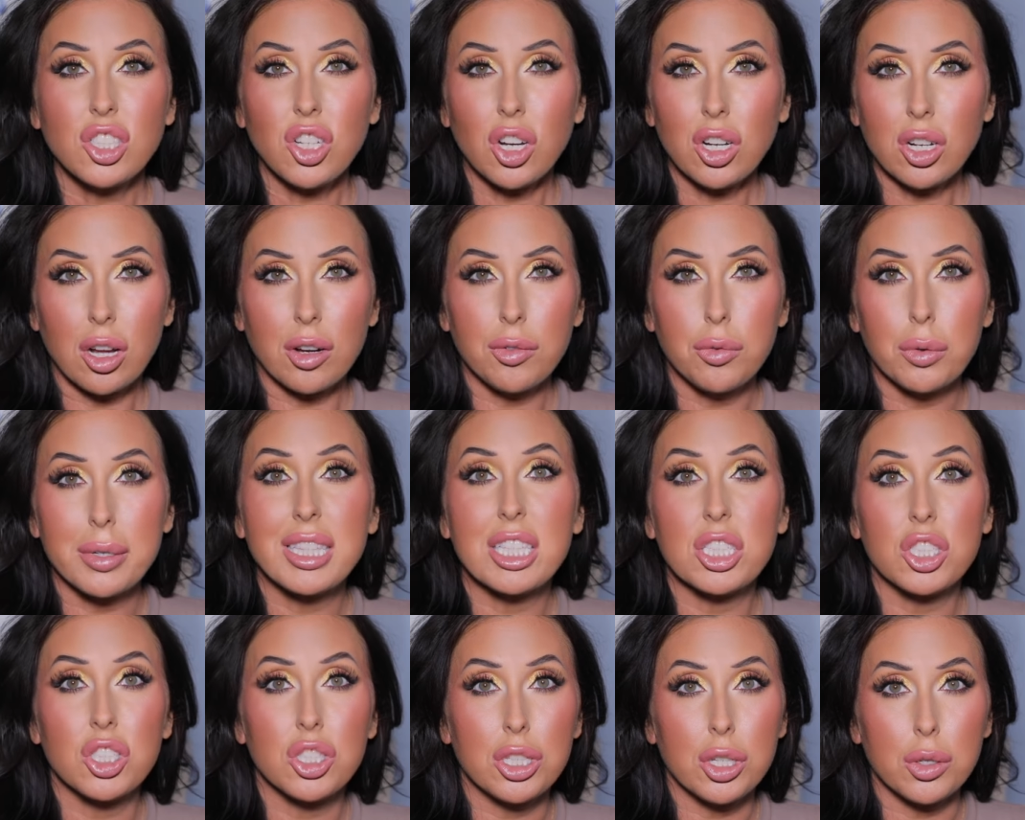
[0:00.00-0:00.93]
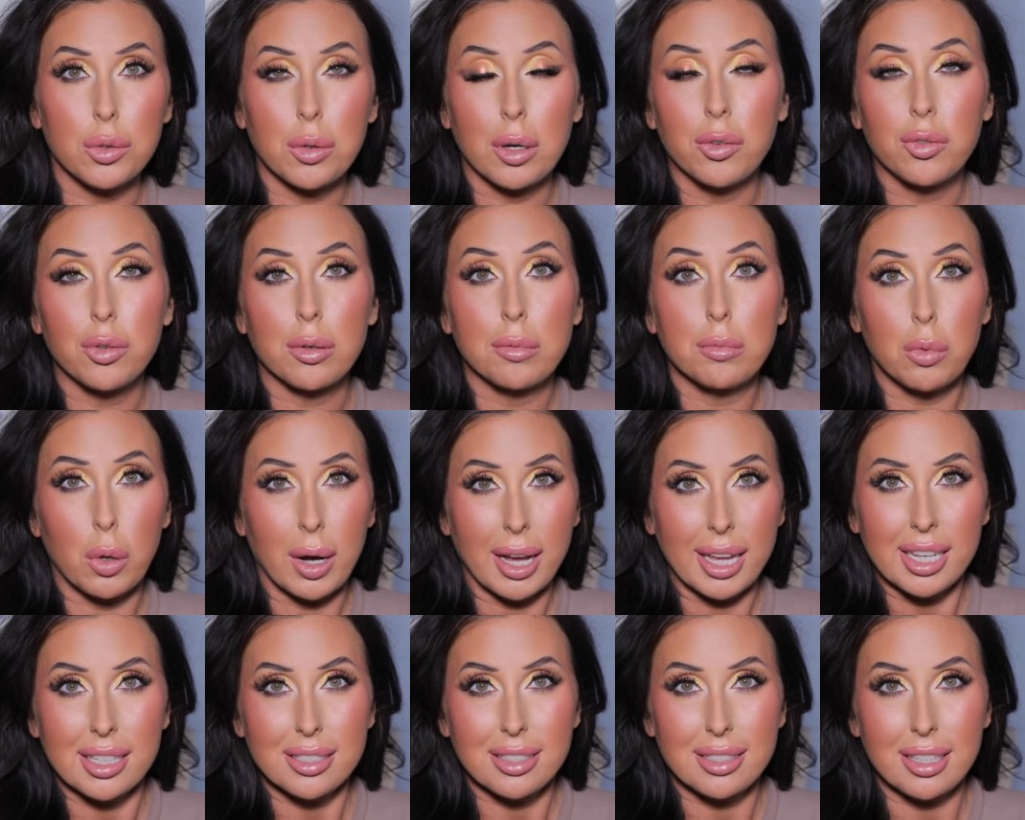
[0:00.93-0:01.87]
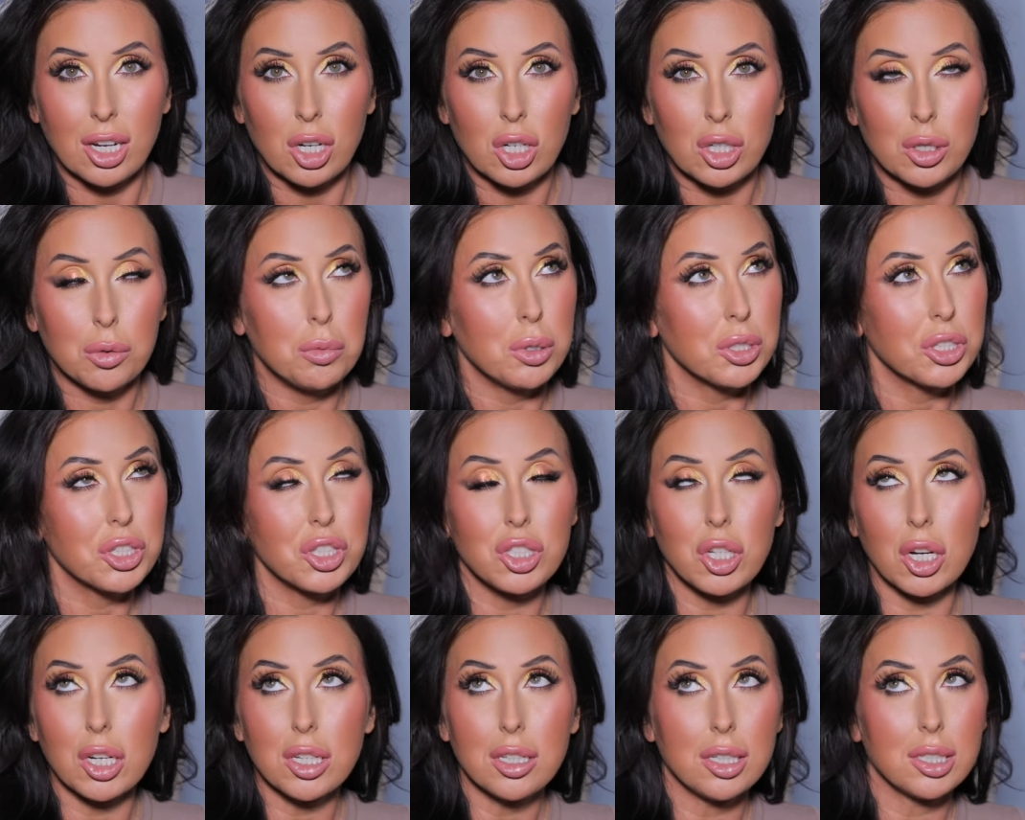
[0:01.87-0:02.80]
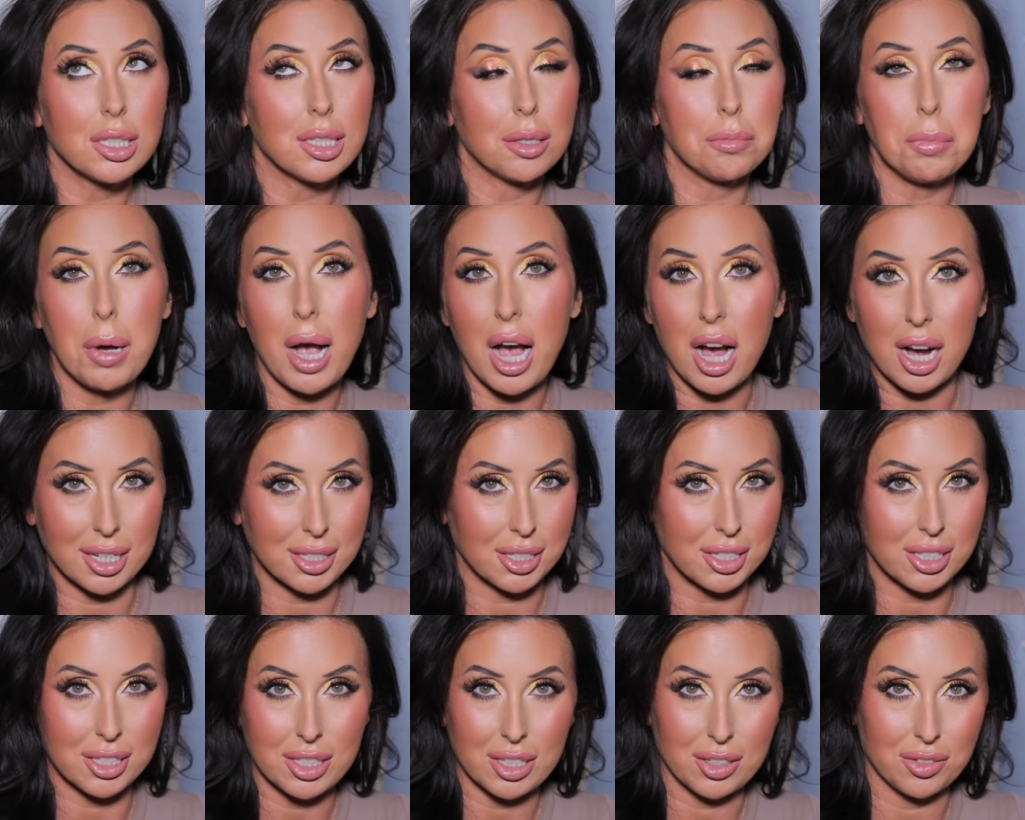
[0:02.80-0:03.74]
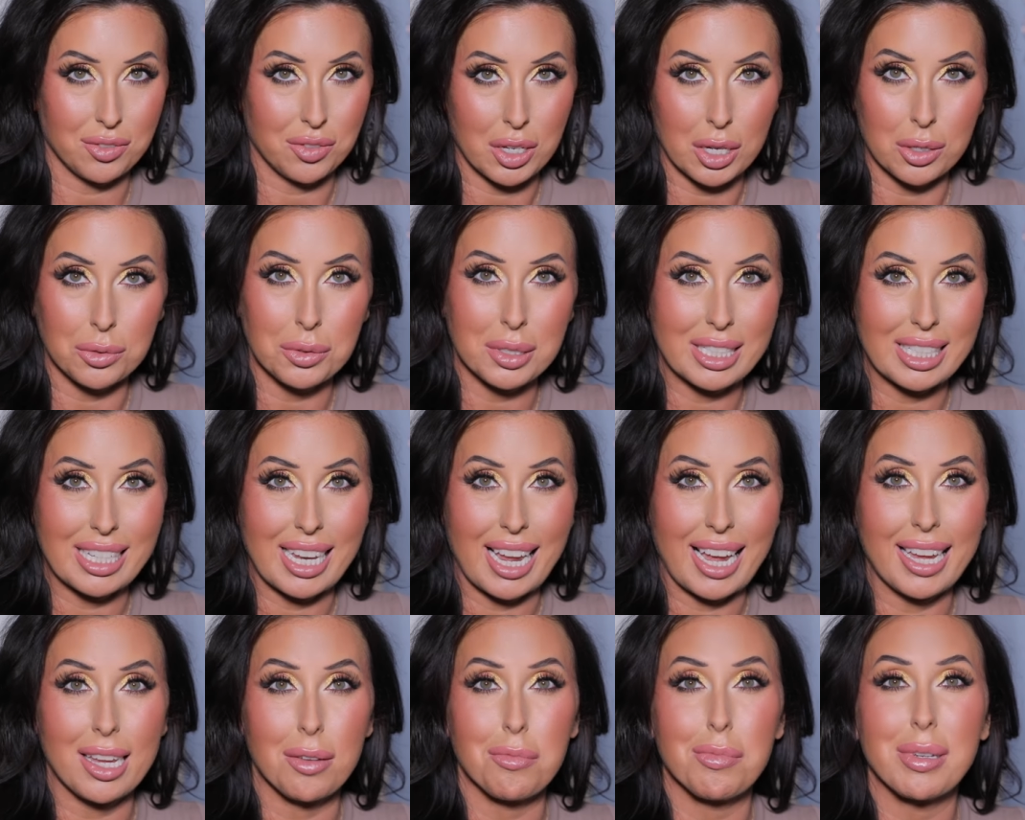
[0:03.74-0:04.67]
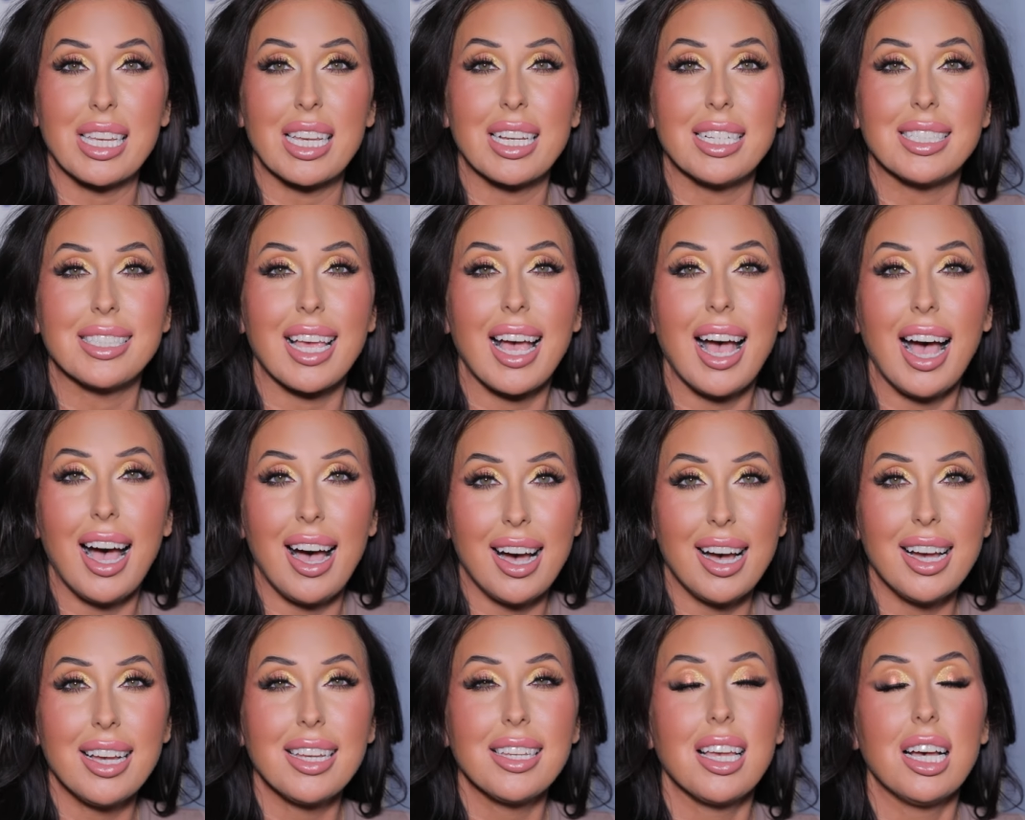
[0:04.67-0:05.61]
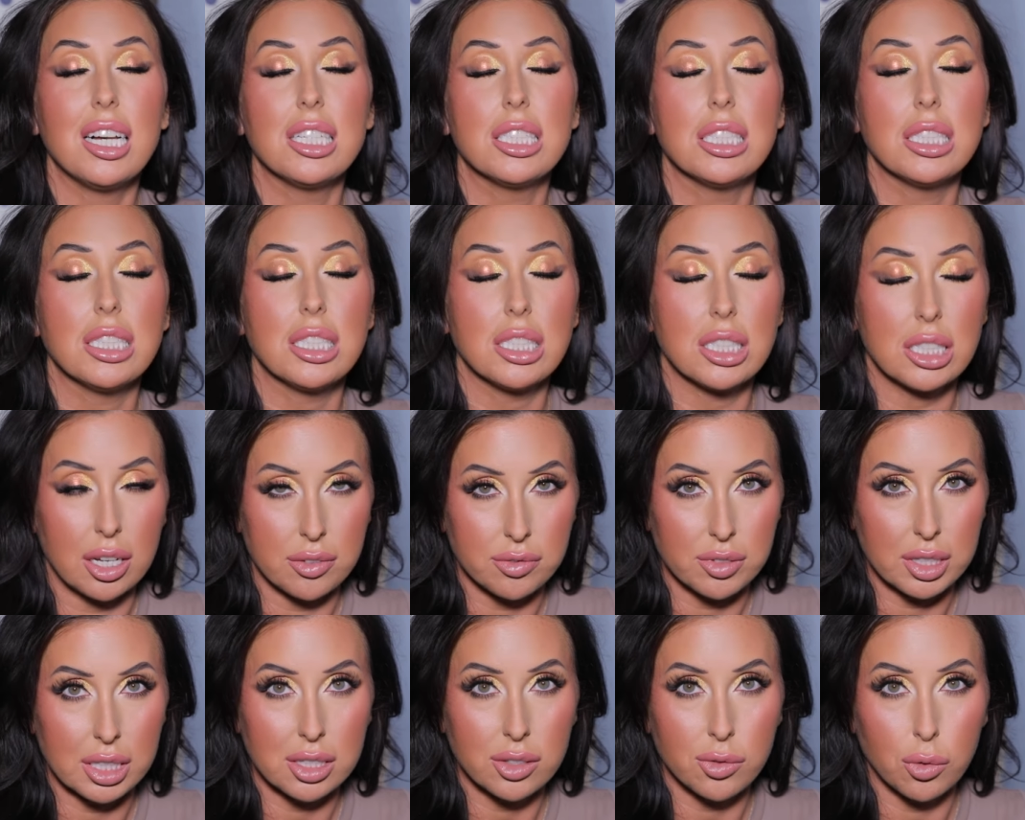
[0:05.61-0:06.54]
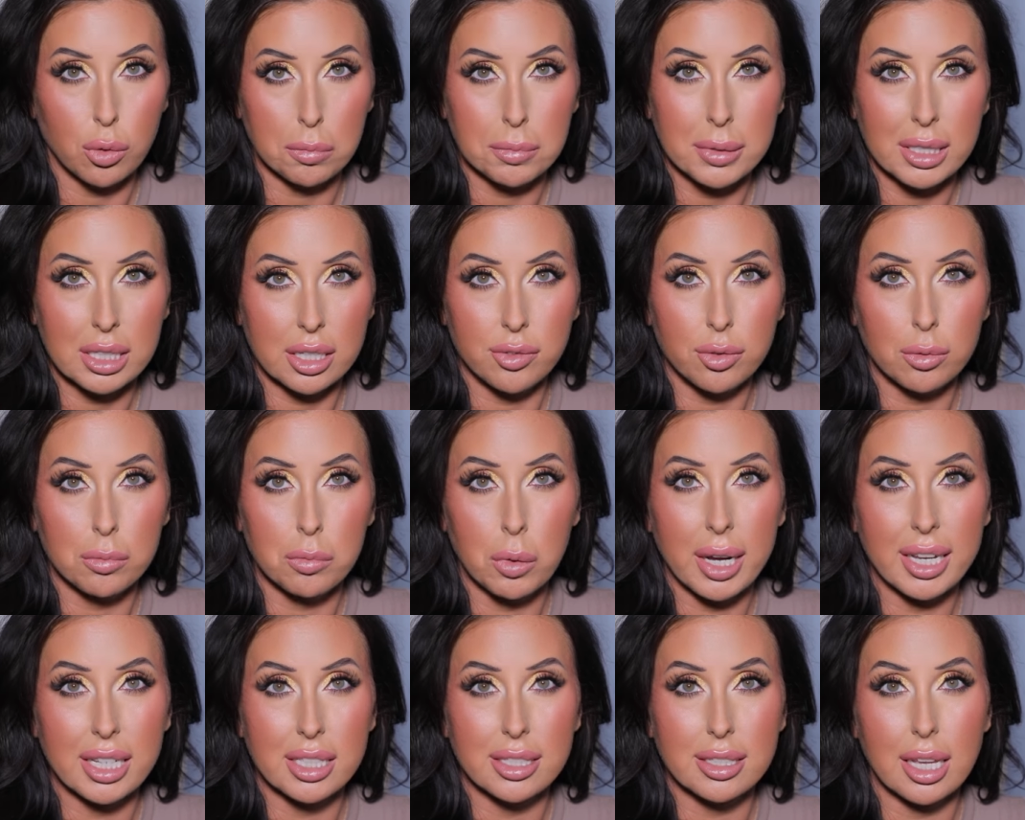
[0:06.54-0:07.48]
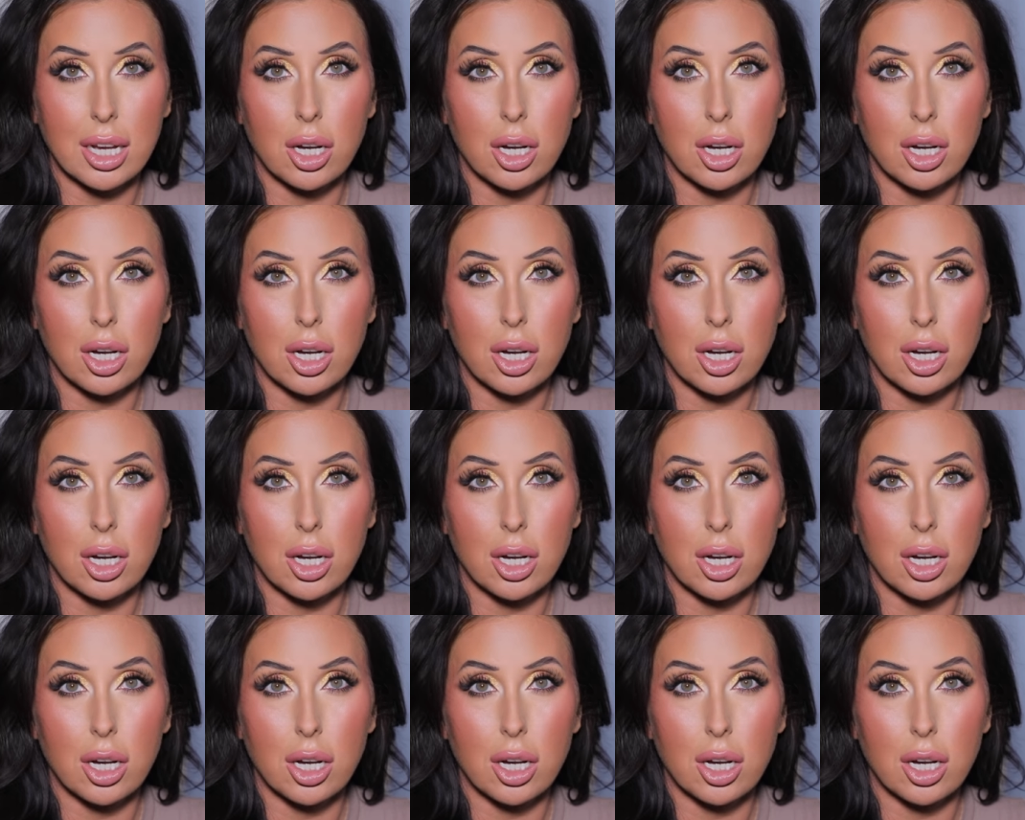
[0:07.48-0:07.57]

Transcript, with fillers: start off with this duo from Y S L. We'll start on a positive note today because I love this formula from Y S